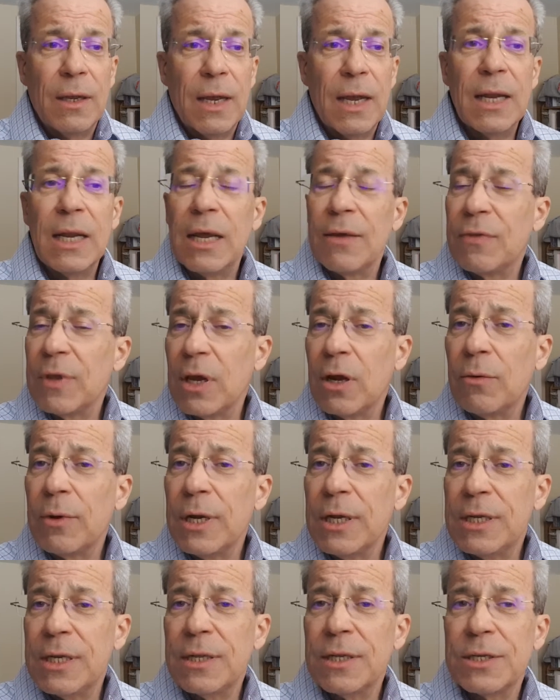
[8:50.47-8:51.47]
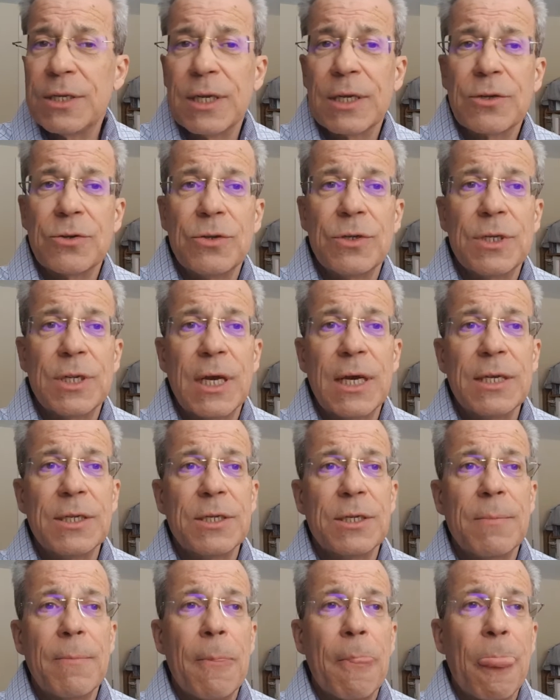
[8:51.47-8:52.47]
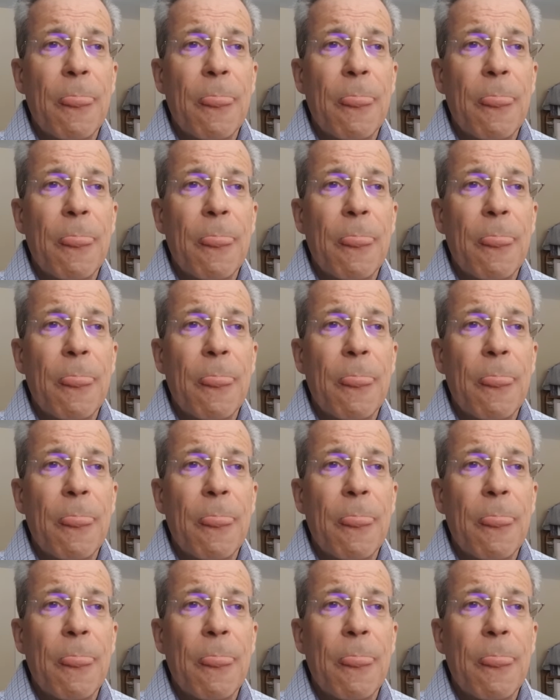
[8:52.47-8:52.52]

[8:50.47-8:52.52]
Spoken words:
And have they already done this exercise?